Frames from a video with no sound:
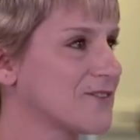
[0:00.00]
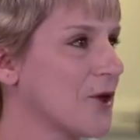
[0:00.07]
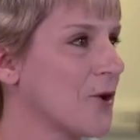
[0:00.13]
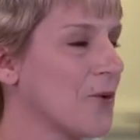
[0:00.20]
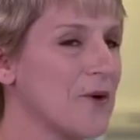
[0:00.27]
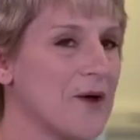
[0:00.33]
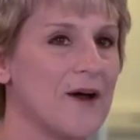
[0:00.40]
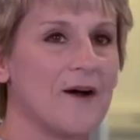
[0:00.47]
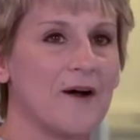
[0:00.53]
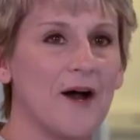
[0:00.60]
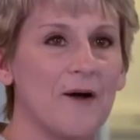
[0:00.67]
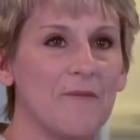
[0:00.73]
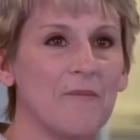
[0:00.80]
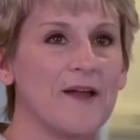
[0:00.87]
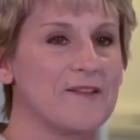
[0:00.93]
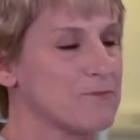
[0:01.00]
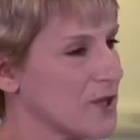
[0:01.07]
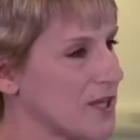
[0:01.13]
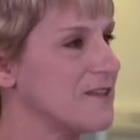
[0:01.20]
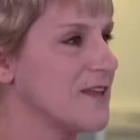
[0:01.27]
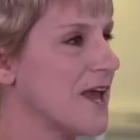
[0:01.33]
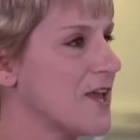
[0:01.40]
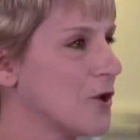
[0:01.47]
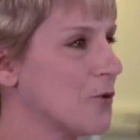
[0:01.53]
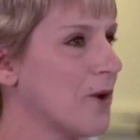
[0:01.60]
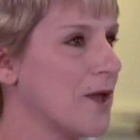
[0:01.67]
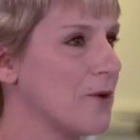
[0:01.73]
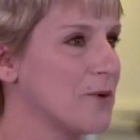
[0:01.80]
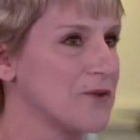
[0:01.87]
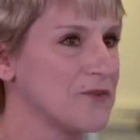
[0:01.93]
So um, my key
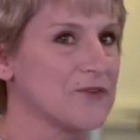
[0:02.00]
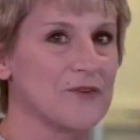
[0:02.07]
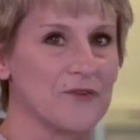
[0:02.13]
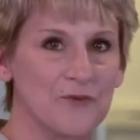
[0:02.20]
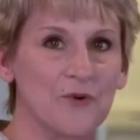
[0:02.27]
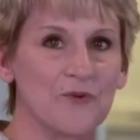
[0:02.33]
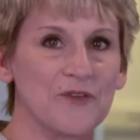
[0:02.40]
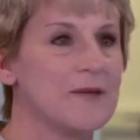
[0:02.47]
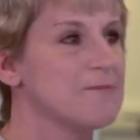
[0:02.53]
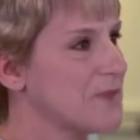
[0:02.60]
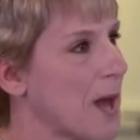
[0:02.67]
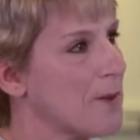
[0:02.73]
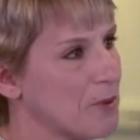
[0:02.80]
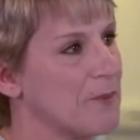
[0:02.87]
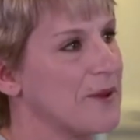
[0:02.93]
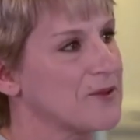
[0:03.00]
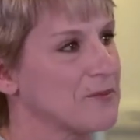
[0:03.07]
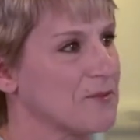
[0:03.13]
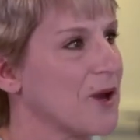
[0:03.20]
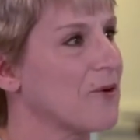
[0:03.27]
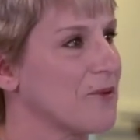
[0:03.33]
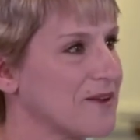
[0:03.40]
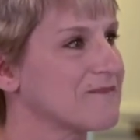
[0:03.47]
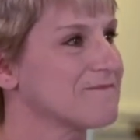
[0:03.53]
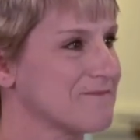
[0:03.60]
takeaway was to sort of keep that momentum going.